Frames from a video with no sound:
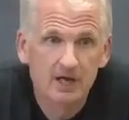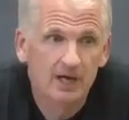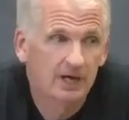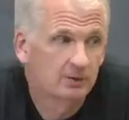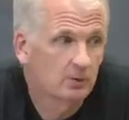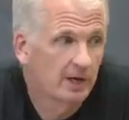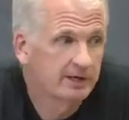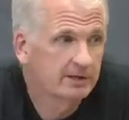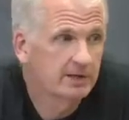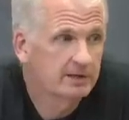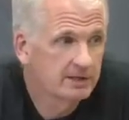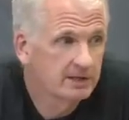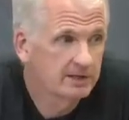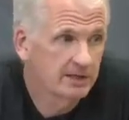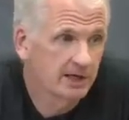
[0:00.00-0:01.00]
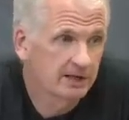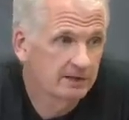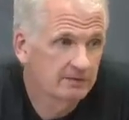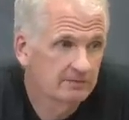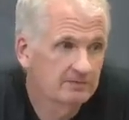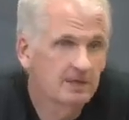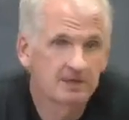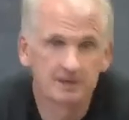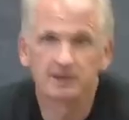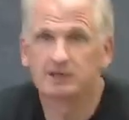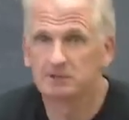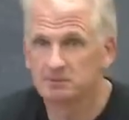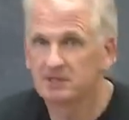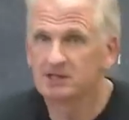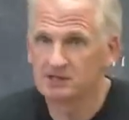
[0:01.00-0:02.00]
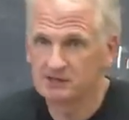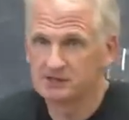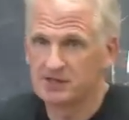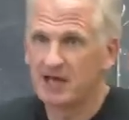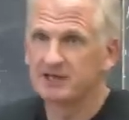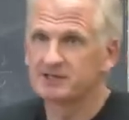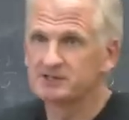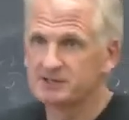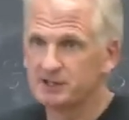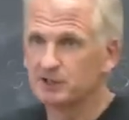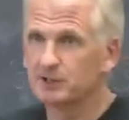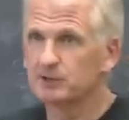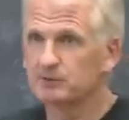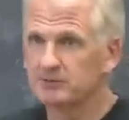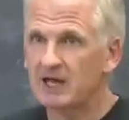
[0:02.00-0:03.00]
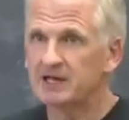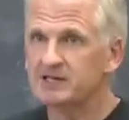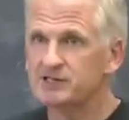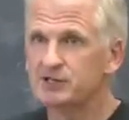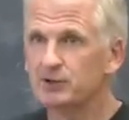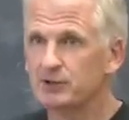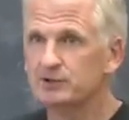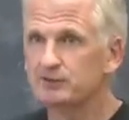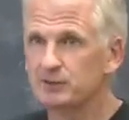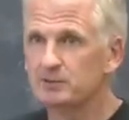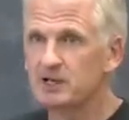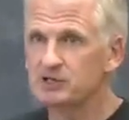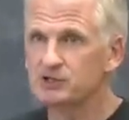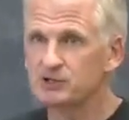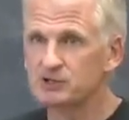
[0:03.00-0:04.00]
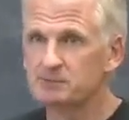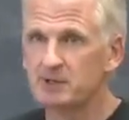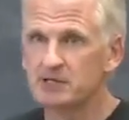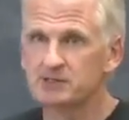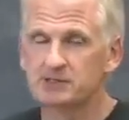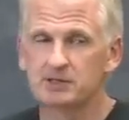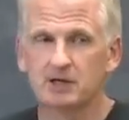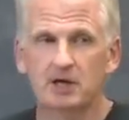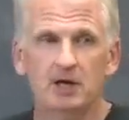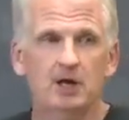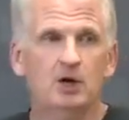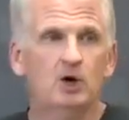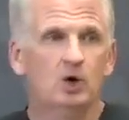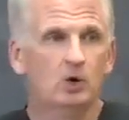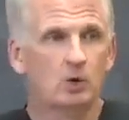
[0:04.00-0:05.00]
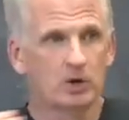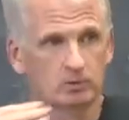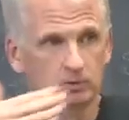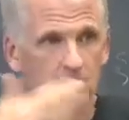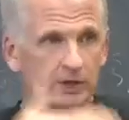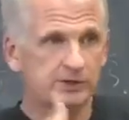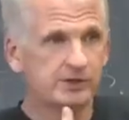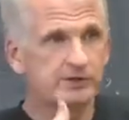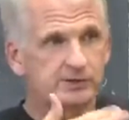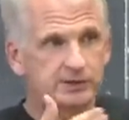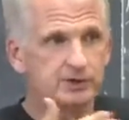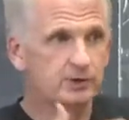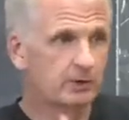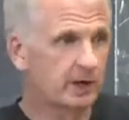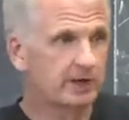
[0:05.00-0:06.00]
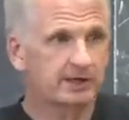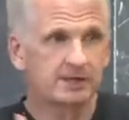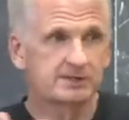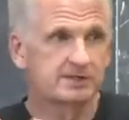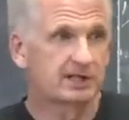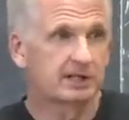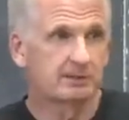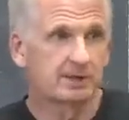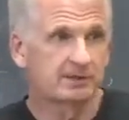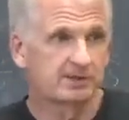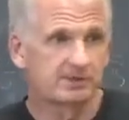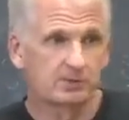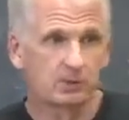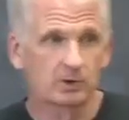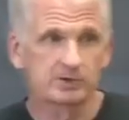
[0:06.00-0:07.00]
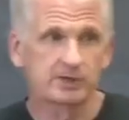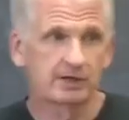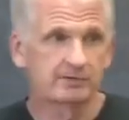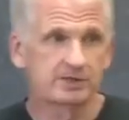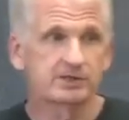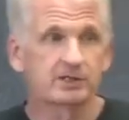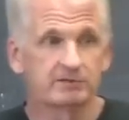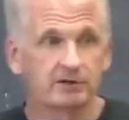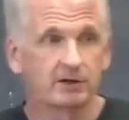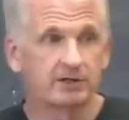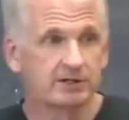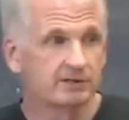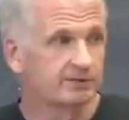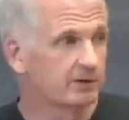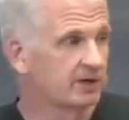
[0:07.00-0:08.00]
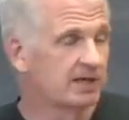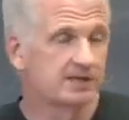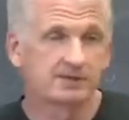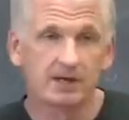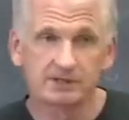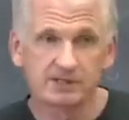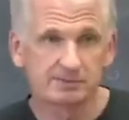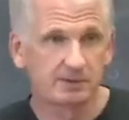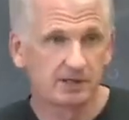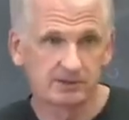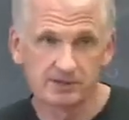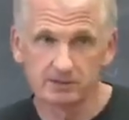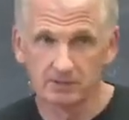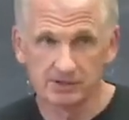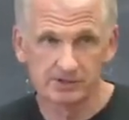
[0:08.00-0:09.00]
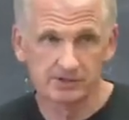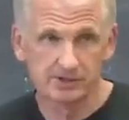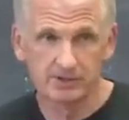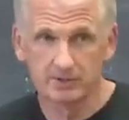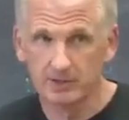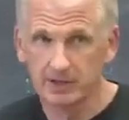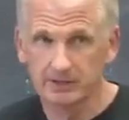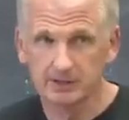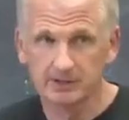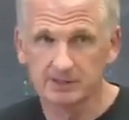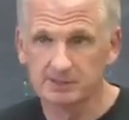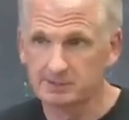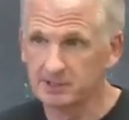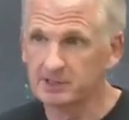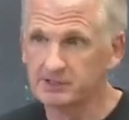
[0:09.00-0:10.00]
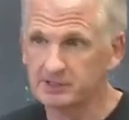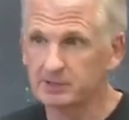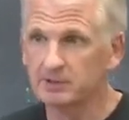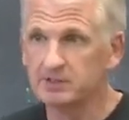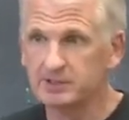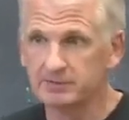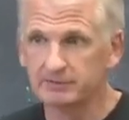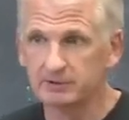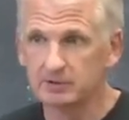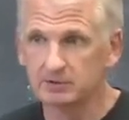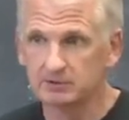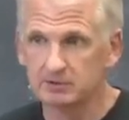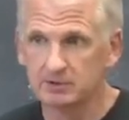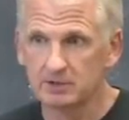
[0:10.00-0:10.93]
And why do they think that? They think it because that is their information space. What Russians and Ukrainians think about this war is obviously very different. And it's not just because they're Russians and Ukrainians, it's because they're in different